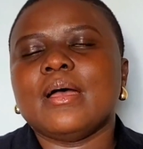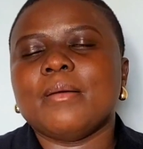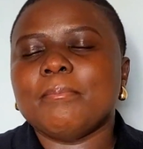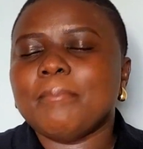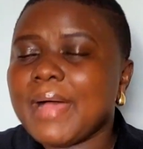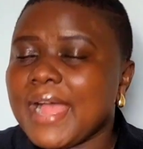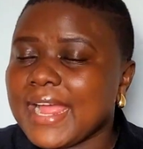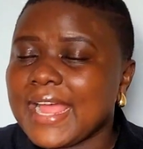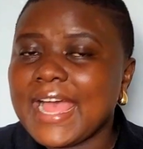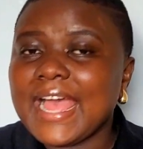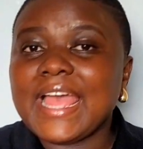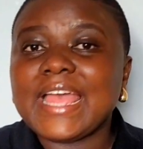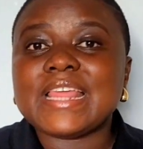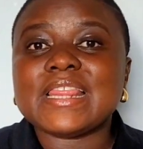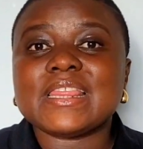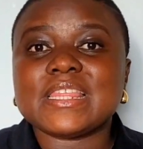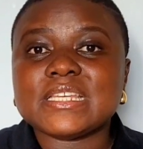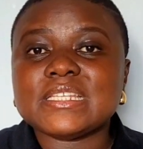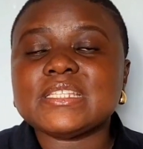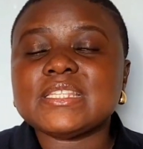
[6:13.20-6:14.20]
my
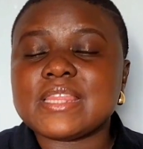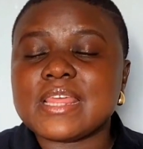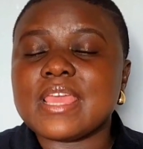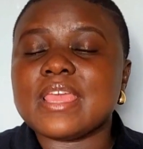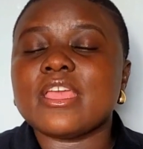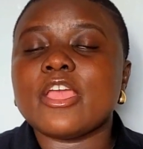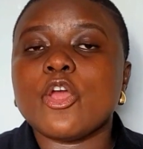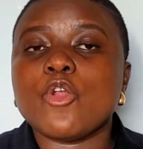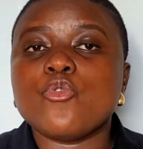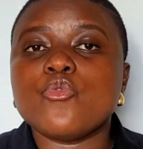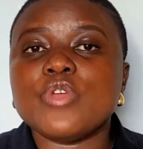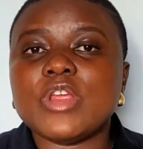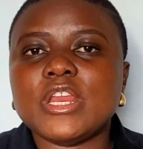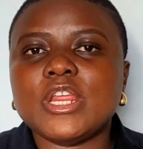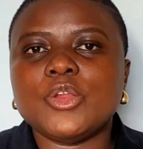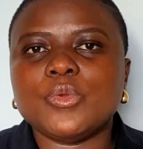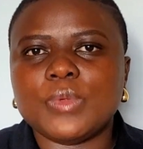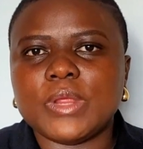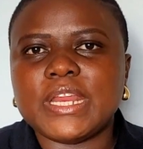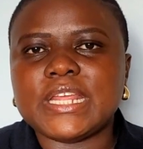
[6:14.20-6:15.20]
guy, this thing
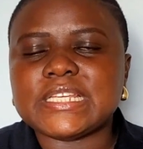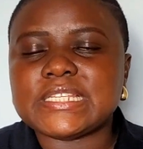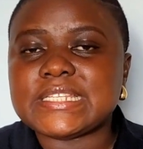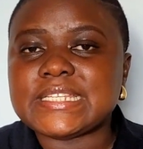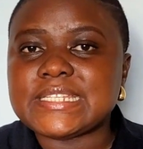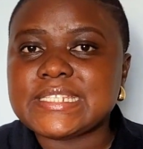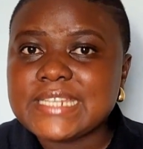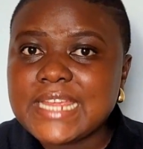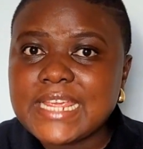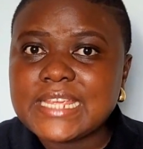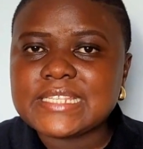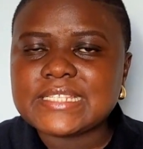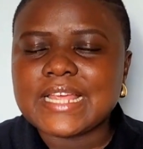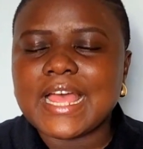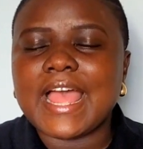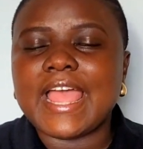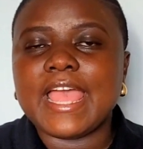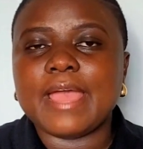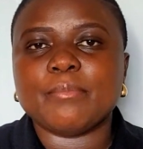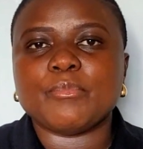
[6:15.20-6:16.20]
really, really stings.
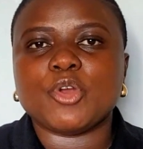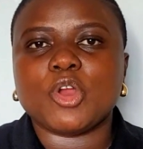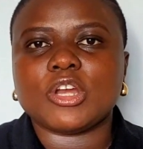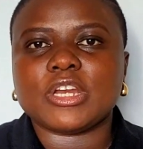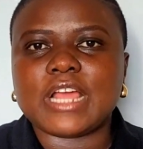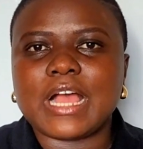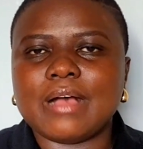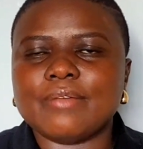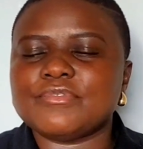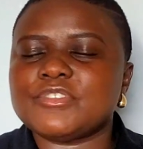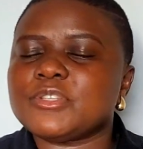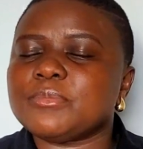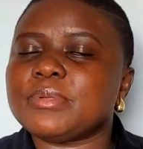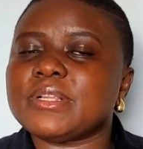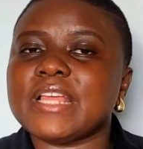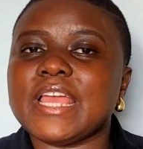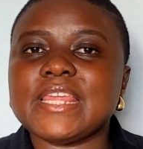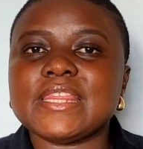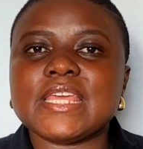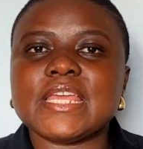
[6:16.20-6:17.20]
I am not
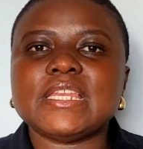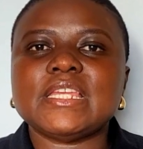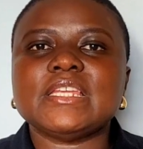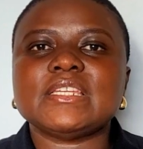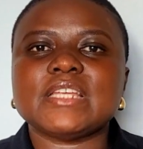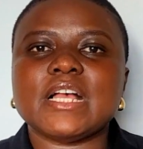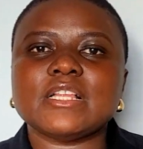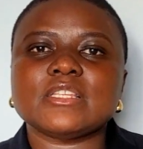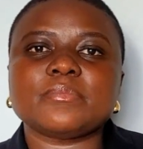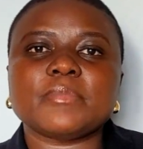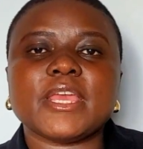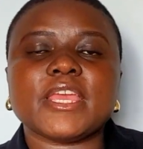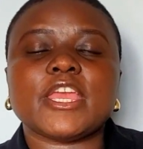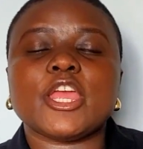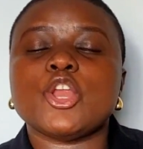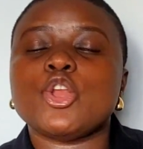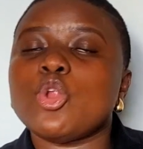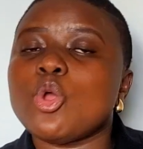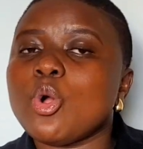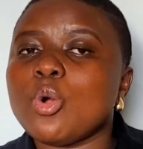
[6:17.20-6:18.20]
comfortable. And then he tells me
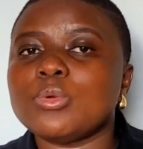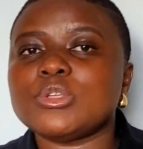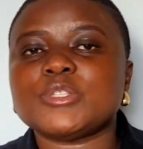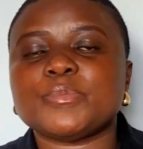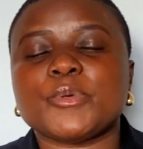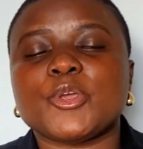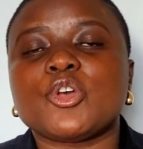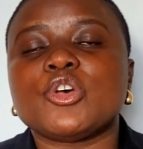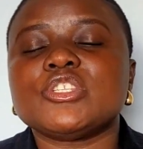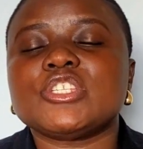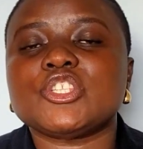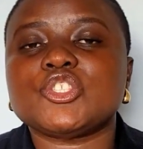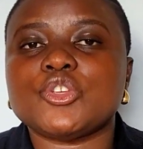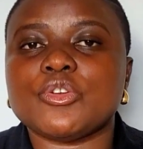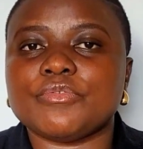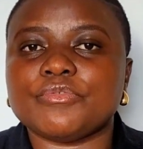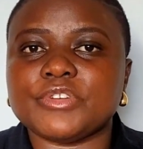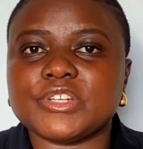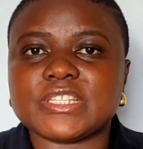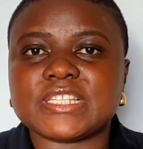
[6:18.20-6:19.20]
again, no, it's because it's
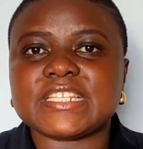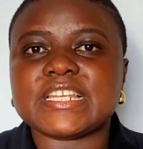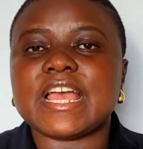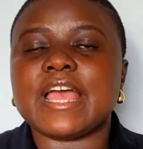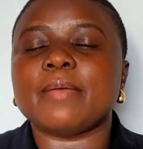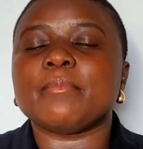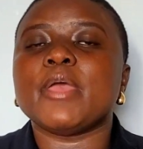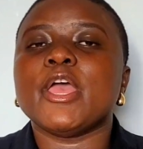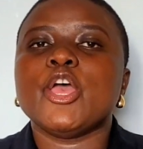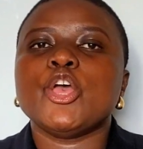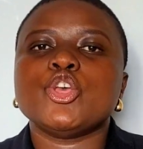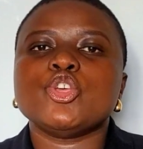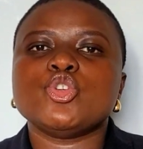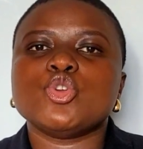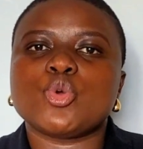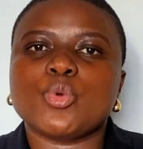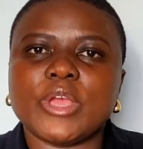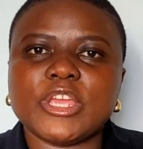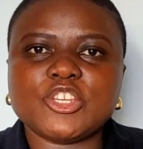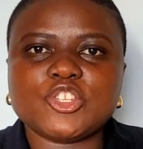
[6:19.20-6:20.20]
your first time.
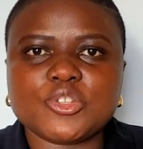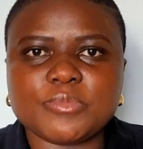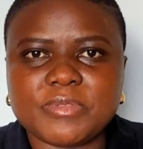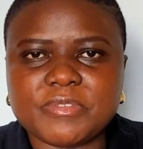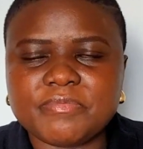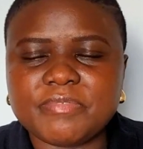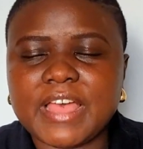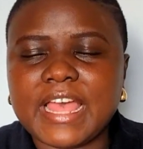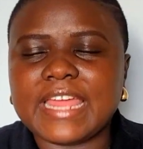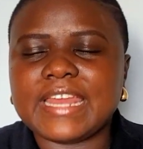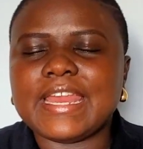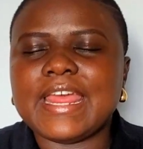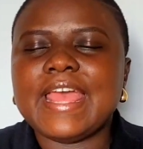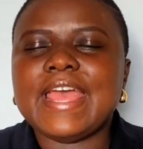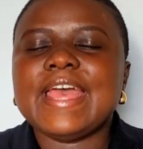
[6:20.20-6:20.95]
You're going to be fine.